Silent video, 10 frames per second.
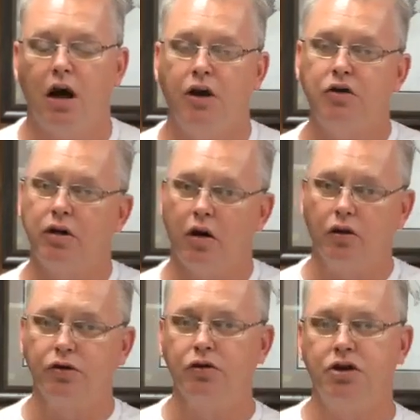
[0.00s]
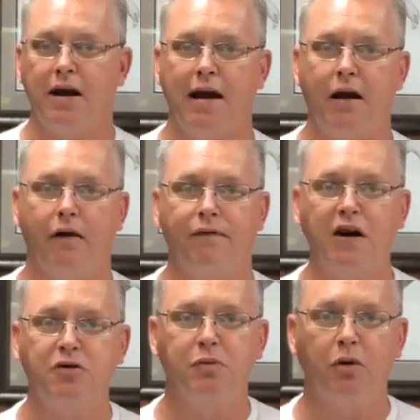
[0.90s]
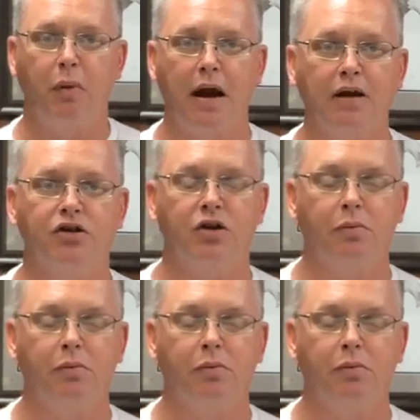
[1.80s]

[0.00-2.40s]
Uh, you can also check out our Facebook page.